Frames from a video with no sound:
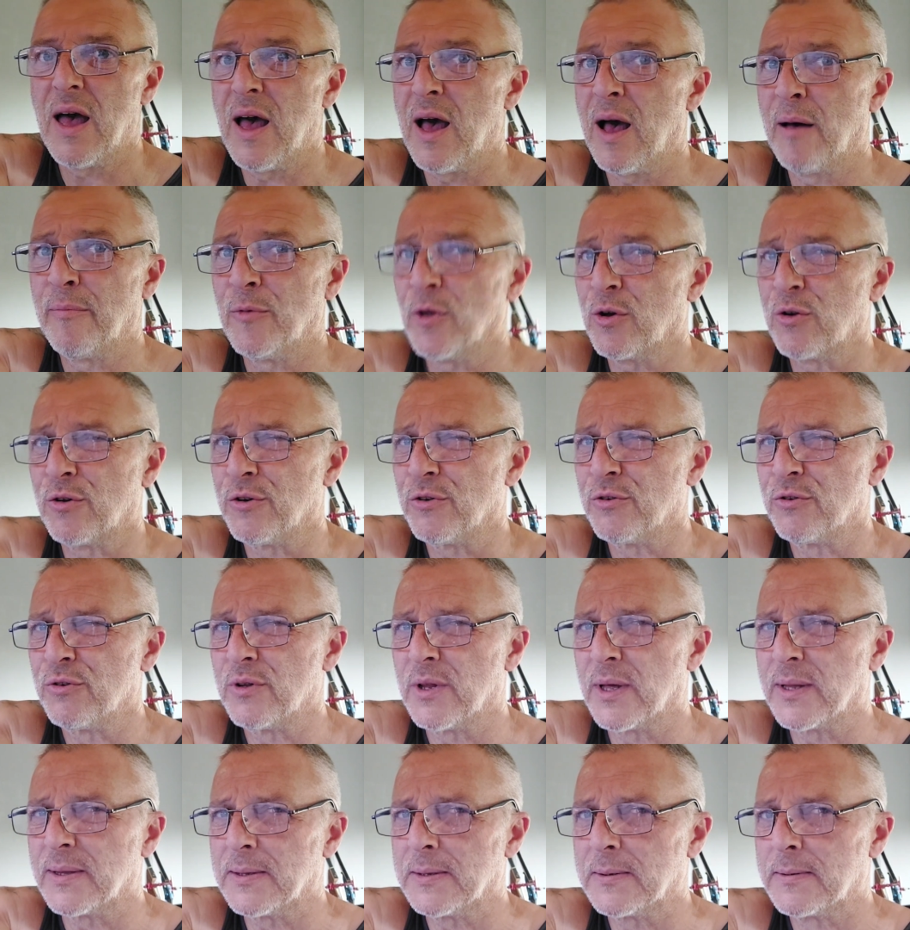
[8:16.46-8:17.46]
I'm not going to do
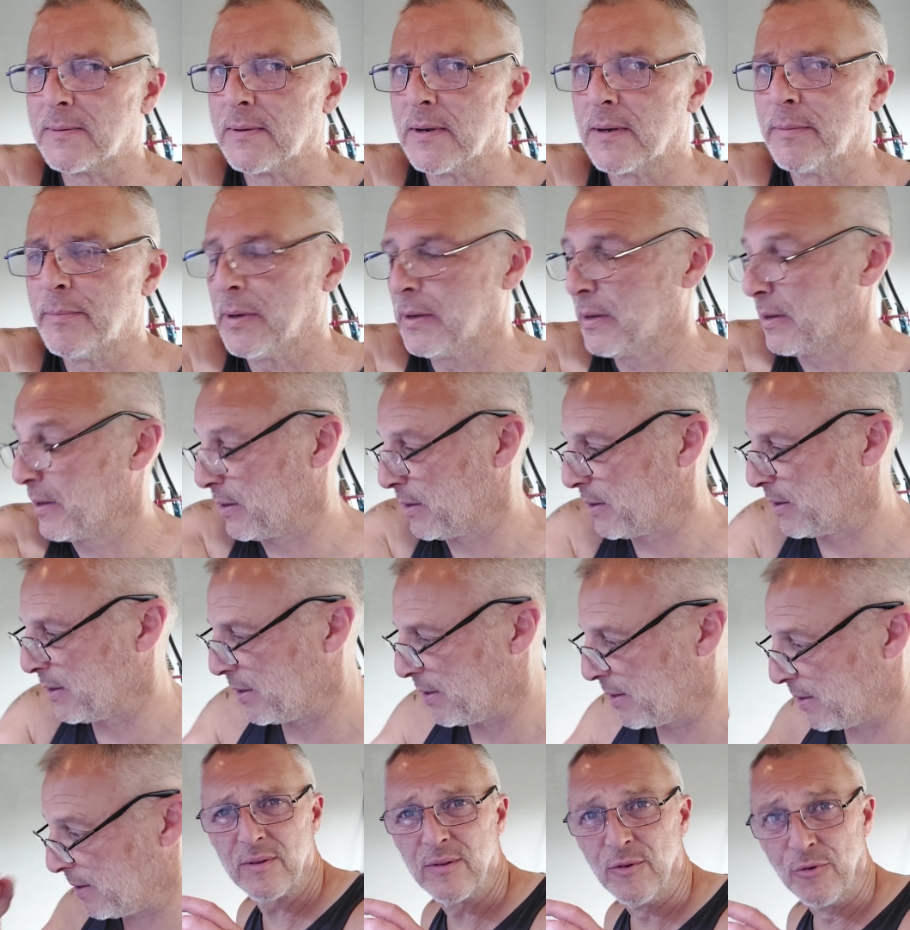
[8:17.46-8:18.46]
that this time.
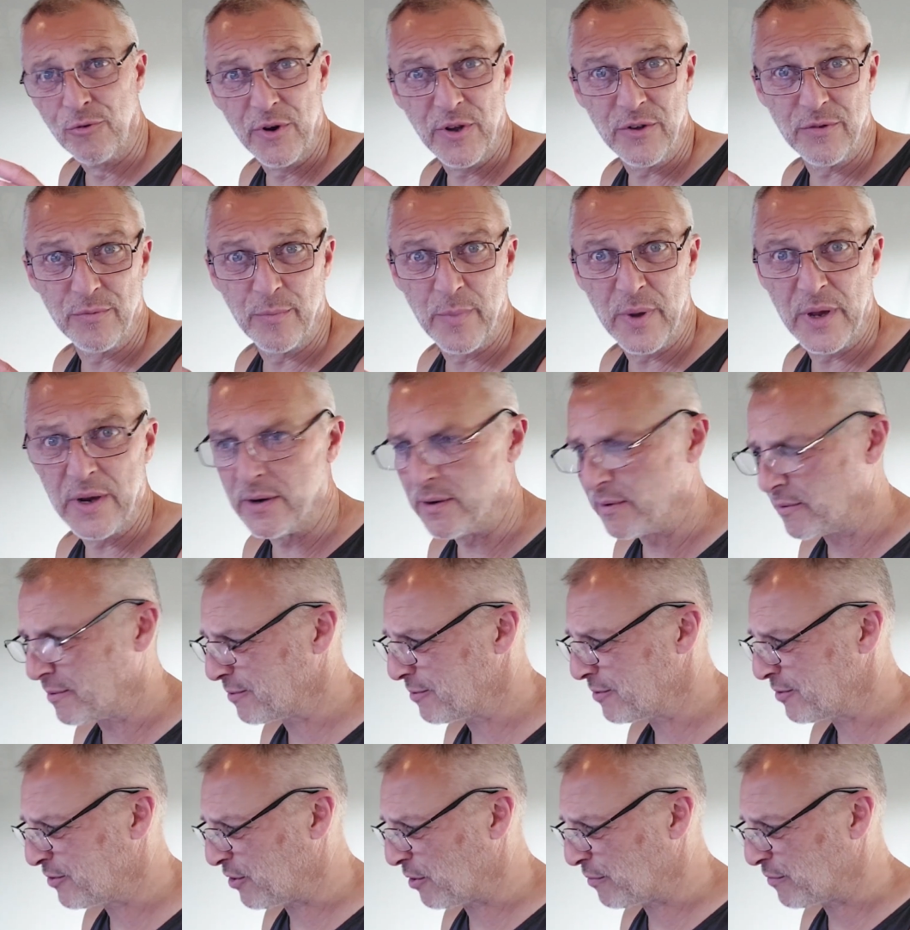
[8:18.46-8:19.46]
The reason being,
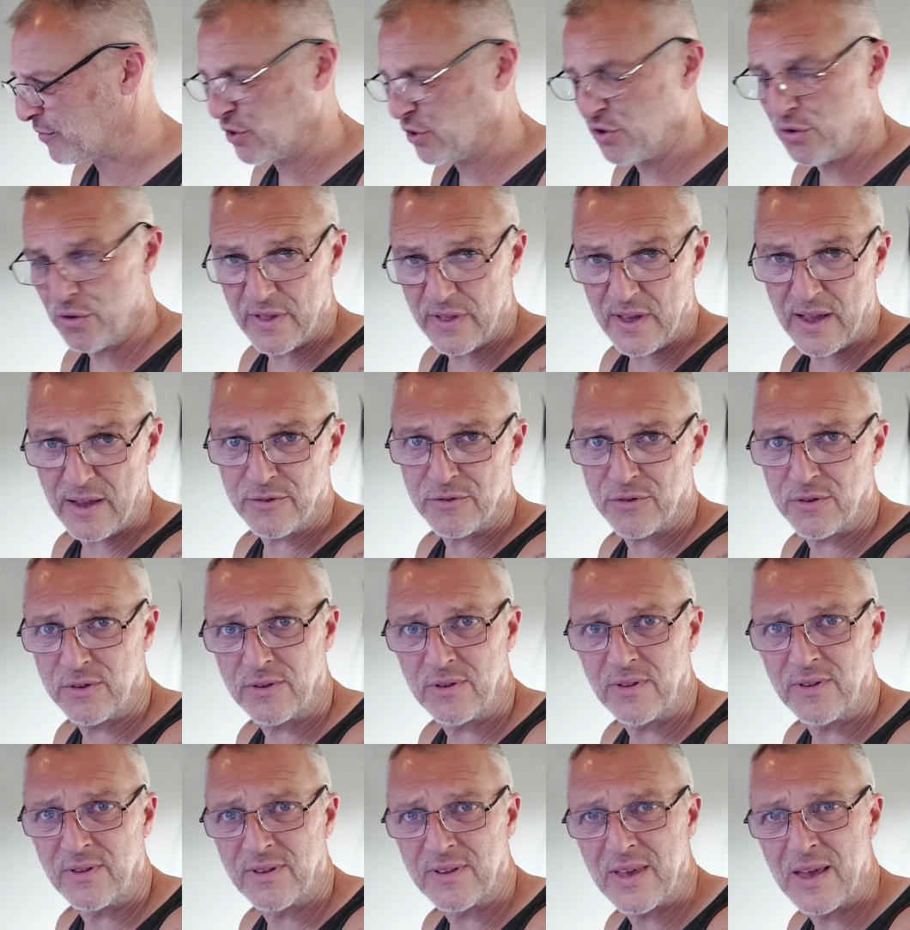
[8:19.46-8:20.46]
there's over
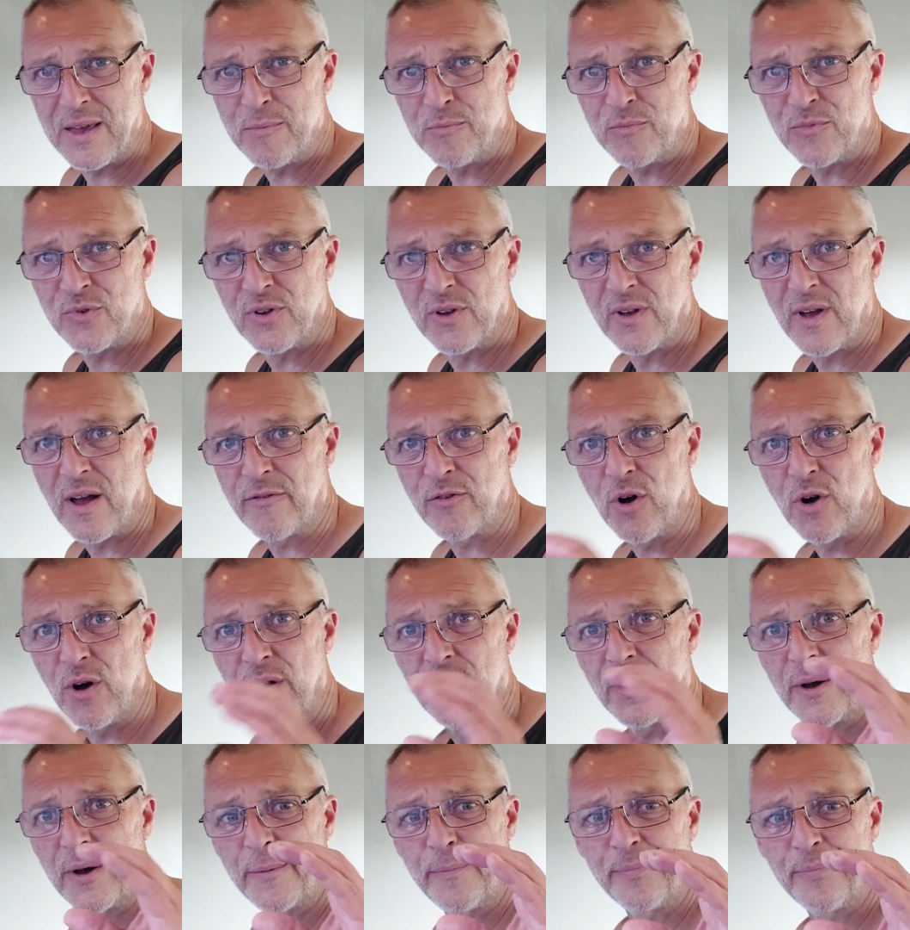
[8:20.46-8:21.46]
2,000 games. I've got
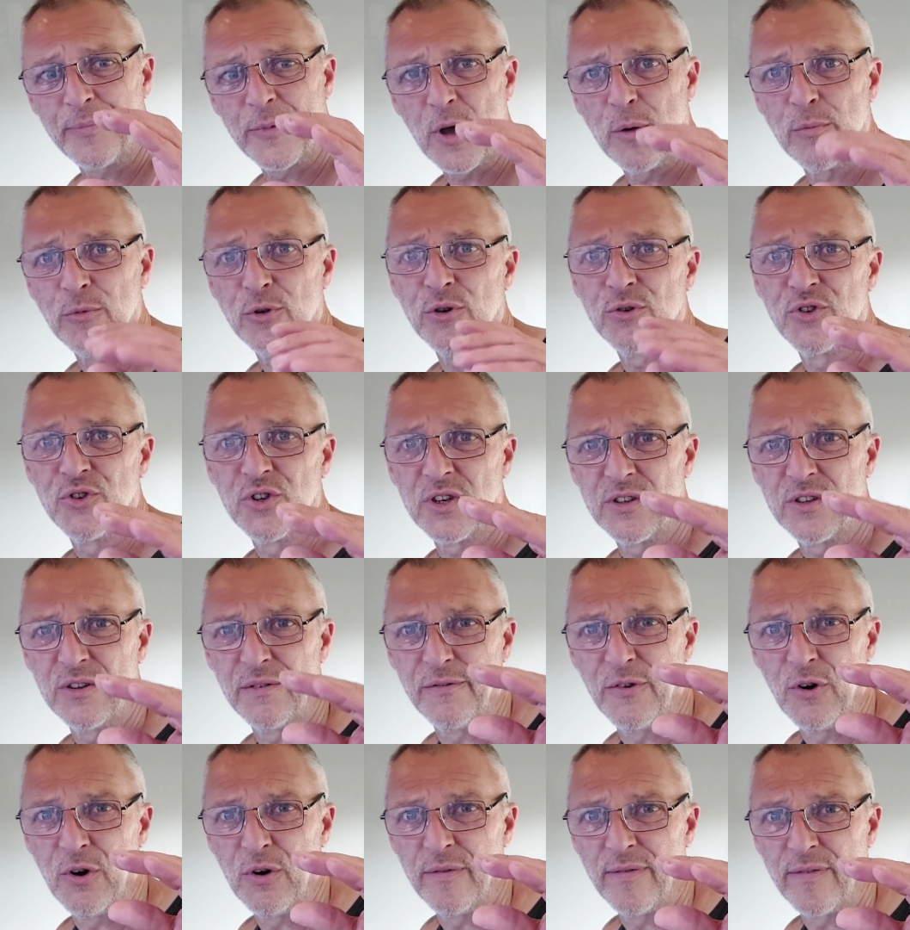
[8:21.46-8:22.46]
a Commodore
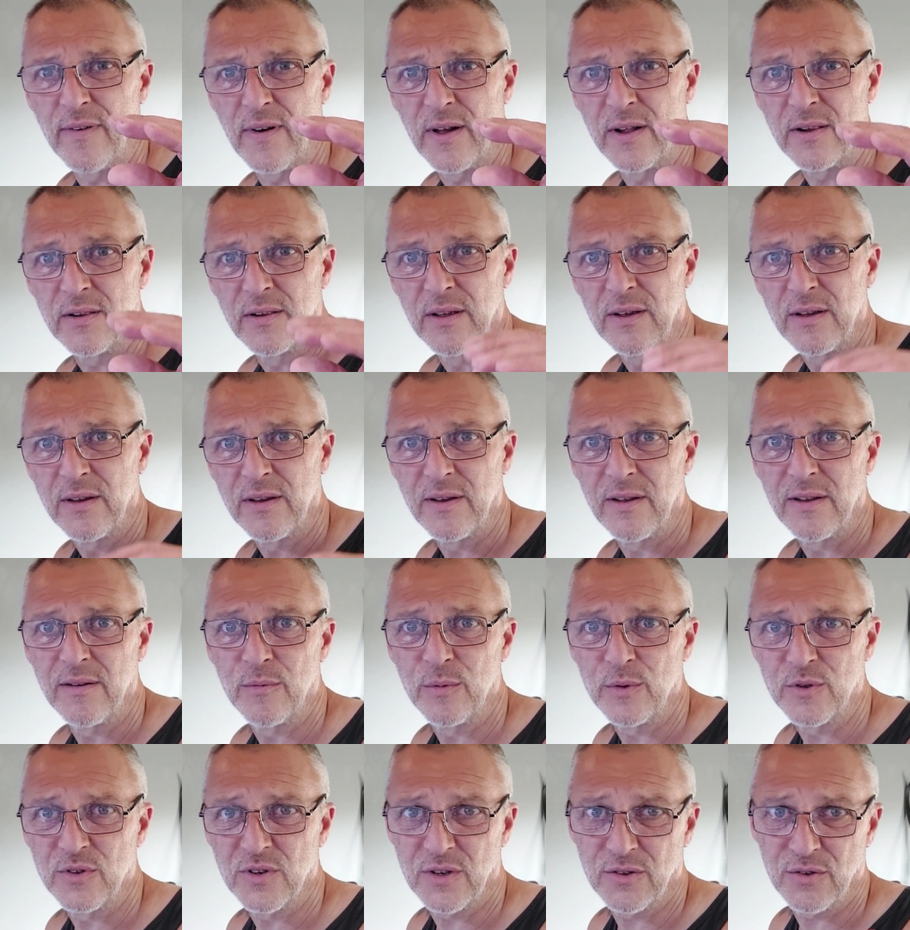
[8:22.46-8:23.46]
64 file,
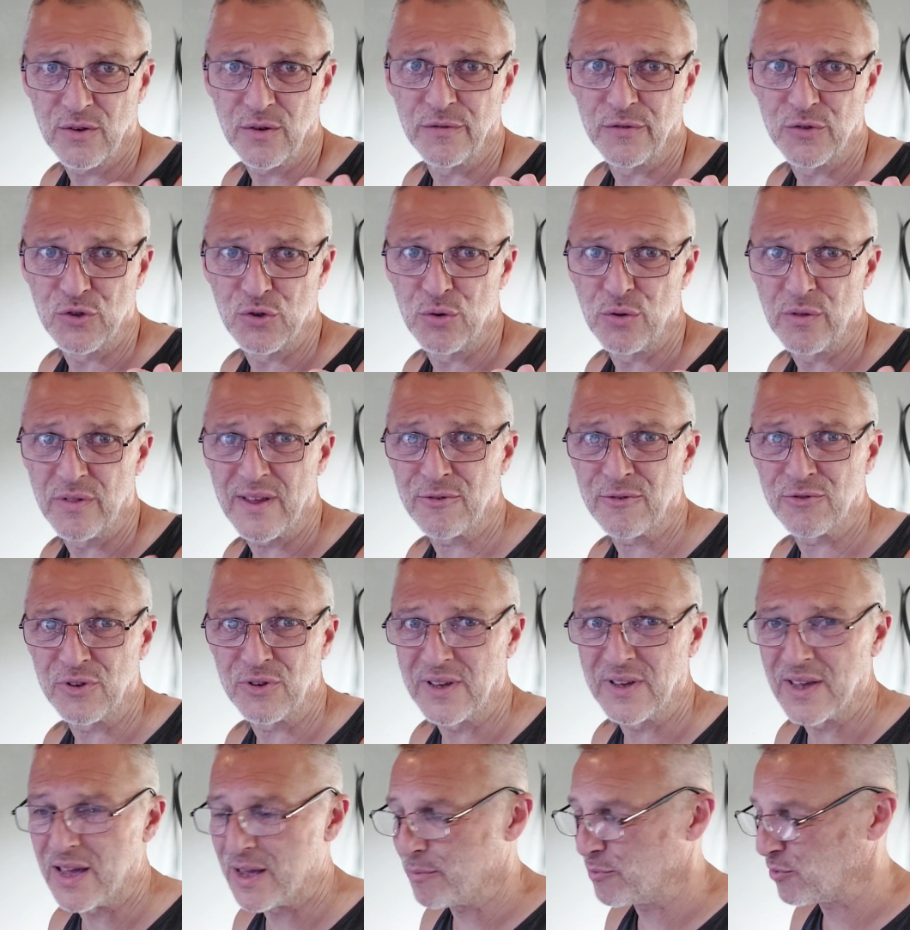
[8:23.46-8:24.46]
which has over
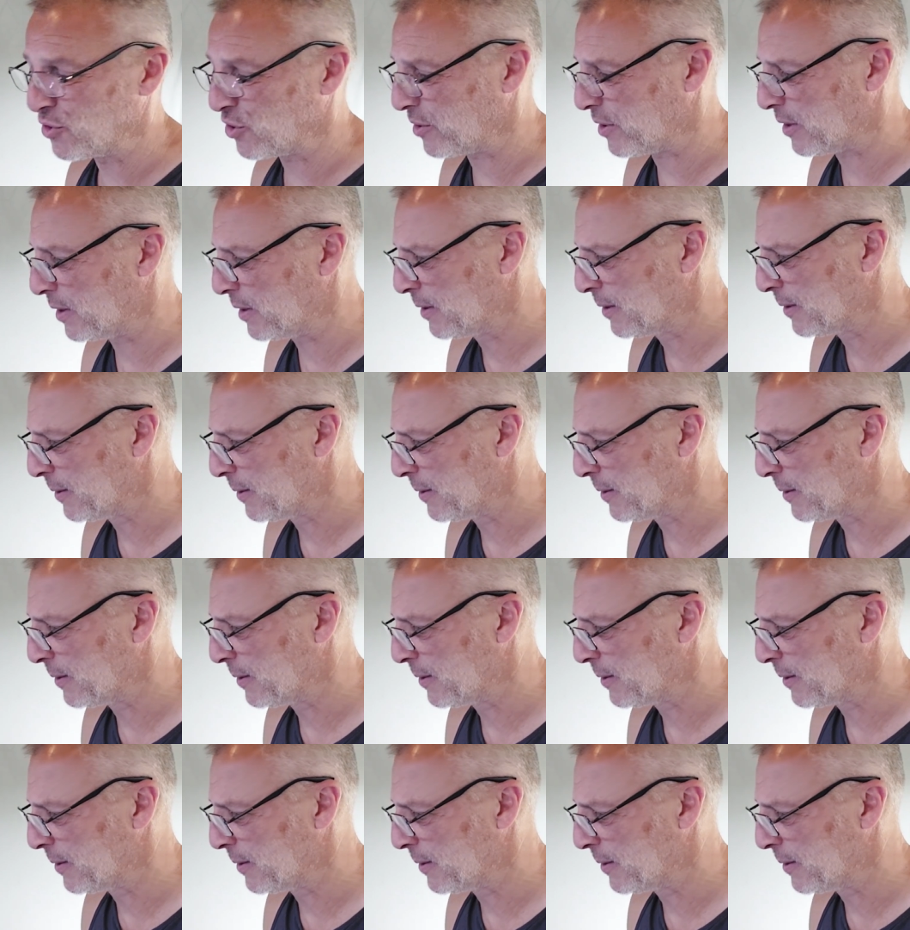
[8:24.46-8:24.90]
2,000 games on it.